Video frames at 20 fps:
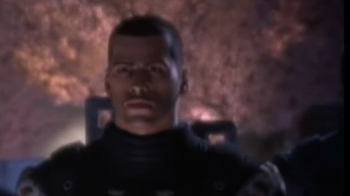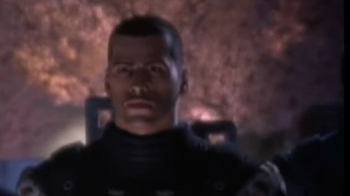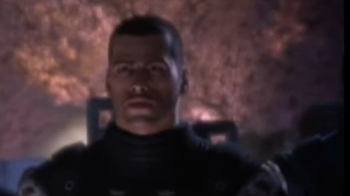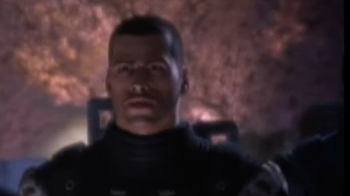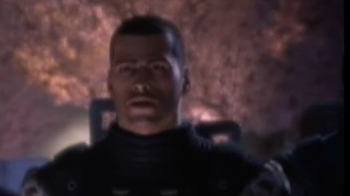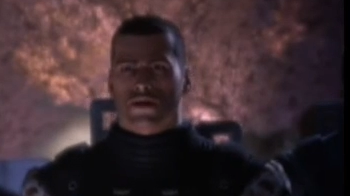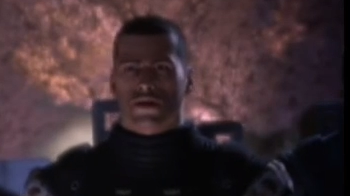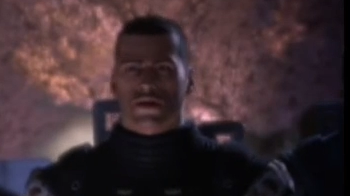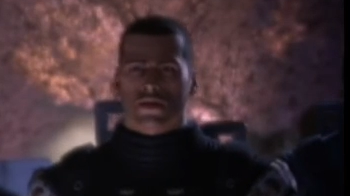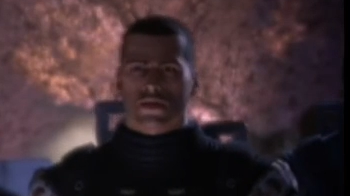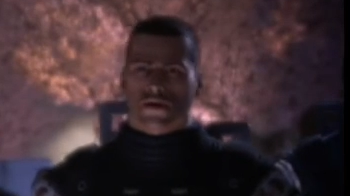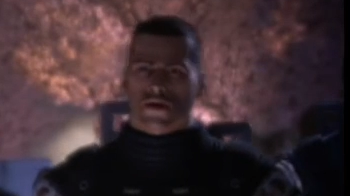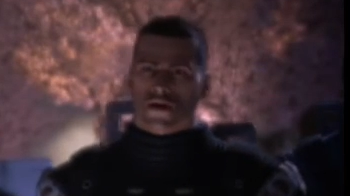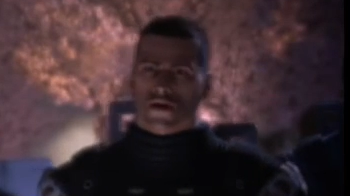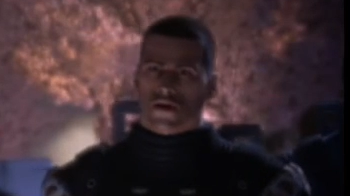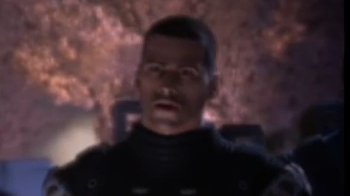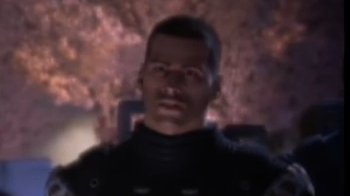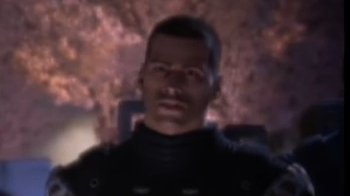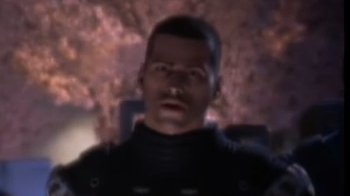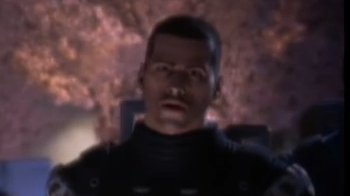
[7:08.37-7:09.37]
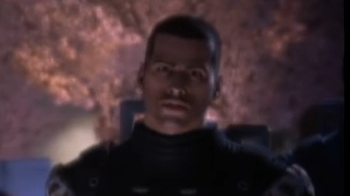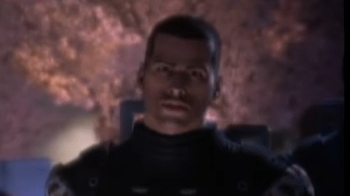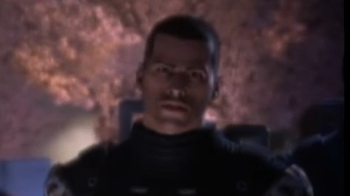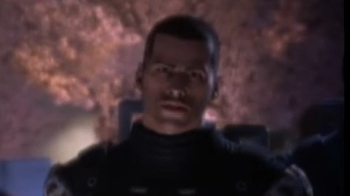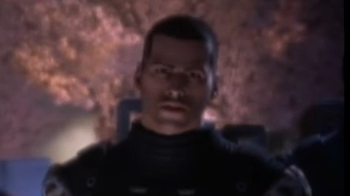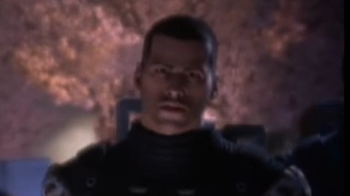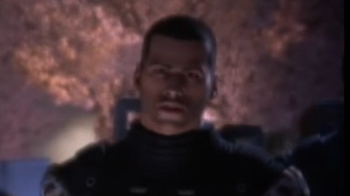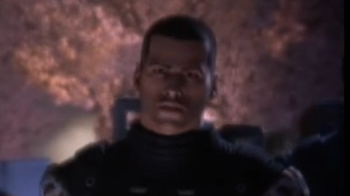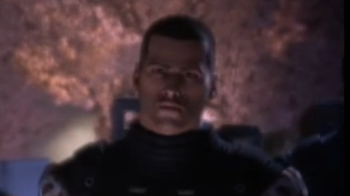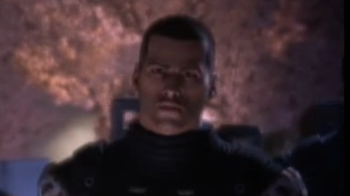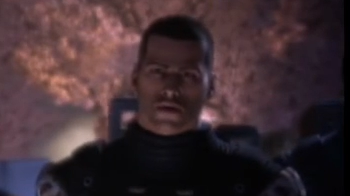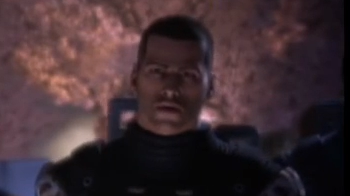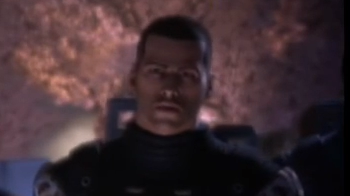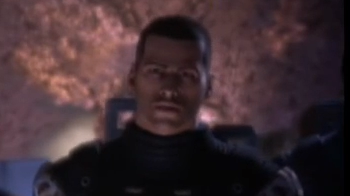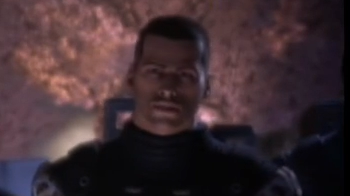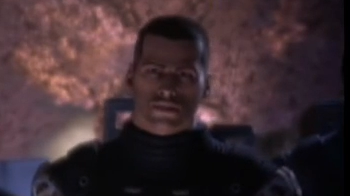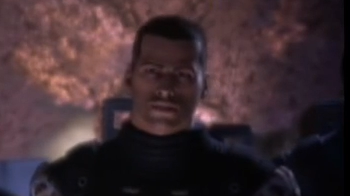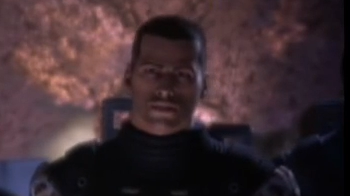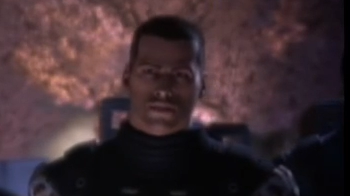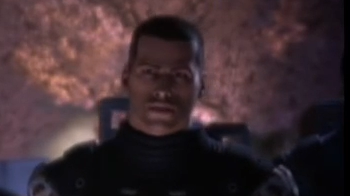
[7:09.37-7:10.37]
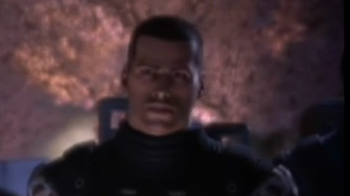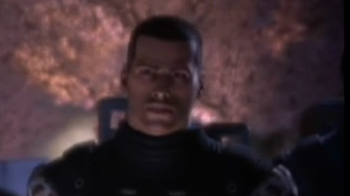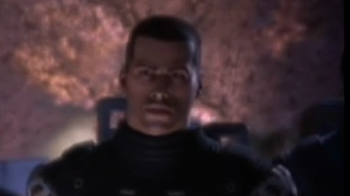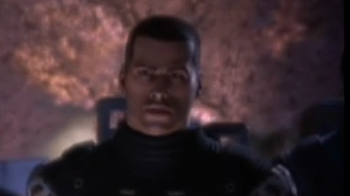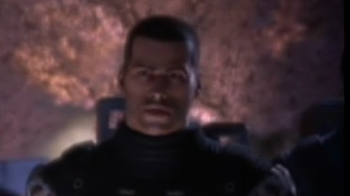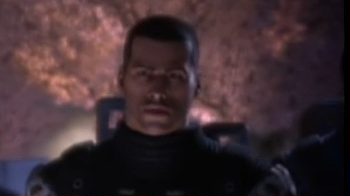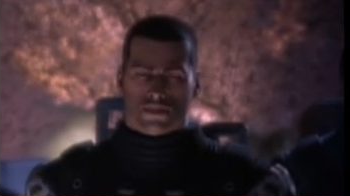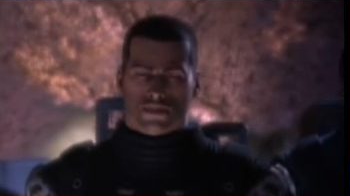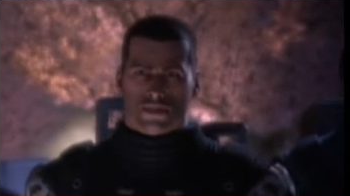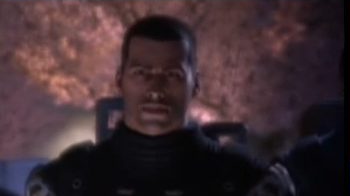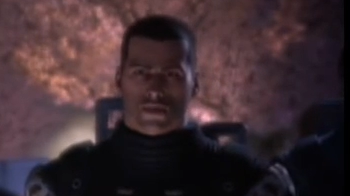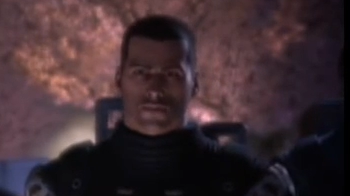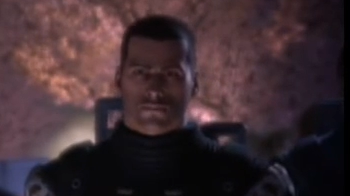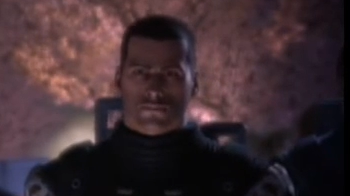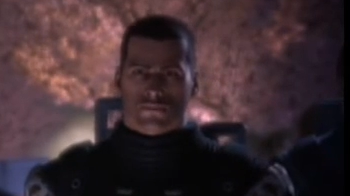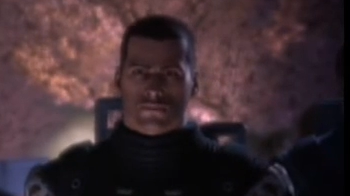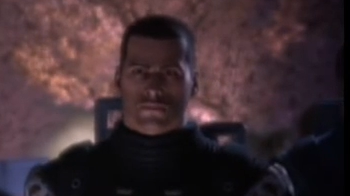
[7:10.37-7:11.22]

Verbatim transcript: Killing innocents doesn't end wars. It causes them.